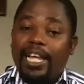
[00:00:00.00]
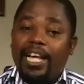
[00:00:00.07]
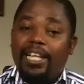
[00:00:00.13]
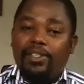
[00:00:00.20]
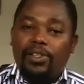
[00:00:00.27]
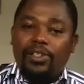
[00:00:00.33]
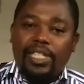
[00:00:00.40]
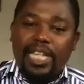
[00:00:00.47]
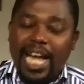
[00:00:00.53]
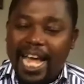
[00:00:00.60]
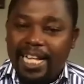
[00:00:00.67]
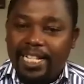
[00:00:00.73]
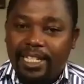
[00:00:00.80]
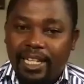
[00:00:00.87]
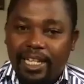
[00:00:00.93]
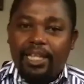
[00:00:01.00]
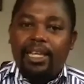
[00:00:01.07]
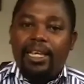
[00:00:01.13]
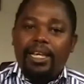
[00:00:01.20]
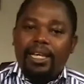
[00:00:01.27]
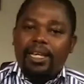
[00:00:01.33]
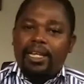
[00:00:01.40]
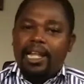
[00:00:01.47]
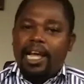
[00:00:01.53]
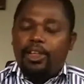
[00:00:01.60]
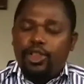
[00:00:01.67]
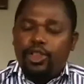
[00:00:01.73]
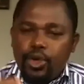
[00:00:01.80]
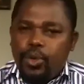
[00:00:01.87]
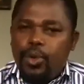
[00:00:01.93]
Society. Now,
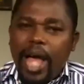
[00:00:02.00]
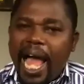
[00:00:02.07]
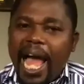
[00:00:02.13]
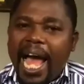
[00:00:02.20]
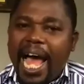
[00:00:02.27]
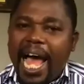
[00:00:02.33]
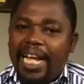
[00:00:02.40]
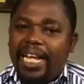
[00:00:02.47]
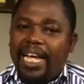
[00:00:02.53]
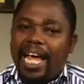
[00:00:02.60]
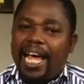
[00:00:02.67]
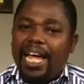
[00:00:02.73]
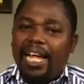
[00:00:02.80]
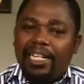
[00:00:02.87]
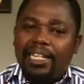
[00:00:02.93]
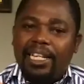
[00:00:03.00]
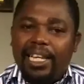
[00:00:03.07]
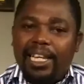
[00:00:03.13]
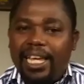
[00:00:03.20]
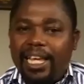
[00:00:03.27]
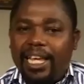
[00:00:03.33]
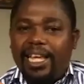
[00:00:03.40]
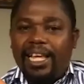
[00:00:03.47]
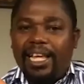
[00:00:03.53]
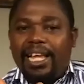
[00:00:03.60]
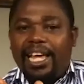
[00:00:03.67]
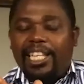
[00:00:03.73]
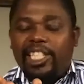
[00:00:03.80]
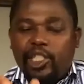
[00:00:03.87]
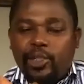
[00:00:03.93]
you had an
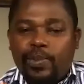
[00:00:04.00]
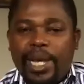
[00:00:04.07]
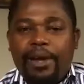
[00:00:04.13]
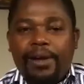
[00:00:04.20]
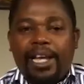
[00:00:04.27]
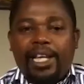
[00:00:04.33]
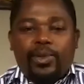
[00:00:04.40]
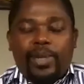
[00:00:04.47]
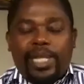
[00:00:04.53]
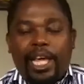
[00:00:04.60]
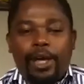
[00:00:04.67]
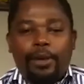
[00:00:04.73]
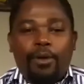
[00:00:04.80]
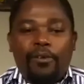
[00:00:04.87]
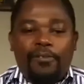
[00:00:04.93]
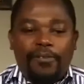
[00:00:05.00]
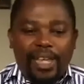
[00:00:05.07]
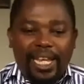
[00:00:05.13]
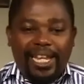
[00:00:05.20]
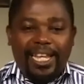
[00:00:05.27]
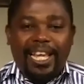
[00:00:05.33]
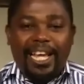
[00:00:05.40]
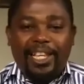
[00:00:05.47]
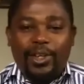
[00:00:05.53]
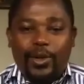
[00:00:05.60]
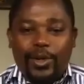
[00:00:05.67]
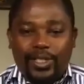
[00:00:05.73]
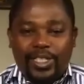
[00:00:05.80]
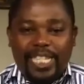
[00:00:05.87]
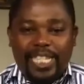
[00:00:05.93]
experience with hemophilia
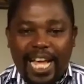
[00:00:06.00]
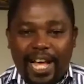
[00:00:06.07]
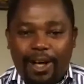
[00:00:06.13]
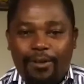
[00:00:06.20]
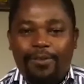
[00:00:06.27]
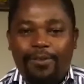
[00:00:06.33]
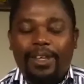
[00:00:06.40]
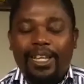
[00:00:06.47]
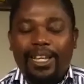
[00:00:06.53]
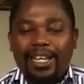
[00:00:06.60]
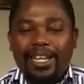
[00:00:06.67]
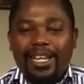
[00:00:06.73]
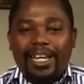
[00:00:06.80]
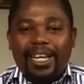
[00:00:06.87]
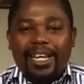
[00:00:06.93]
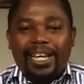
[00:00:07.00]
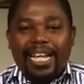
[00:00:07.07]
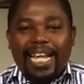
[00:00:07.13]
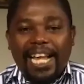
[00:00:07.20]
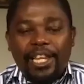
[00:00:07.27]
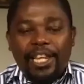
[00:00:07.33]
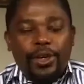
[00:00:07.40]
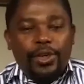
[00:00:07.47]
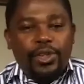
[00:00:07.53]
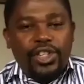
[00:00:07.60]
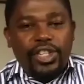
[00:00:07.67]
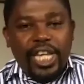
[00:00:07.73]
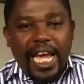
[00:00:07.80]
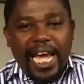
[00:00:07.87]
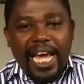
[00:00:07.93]
yourself. Can you
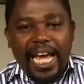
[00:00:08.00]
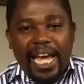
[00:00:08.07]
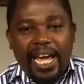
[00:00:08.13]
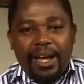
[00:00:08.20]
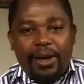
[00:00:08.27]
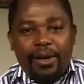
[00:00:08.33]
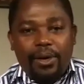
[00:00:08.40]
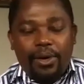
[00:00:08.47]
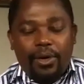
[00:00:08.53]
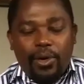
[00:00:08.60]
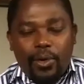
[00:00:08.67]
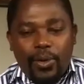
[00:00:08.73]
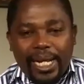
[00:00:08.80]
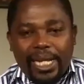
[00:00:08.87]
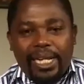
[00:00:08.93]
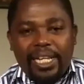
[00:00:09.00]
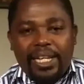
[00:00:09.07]
share quickly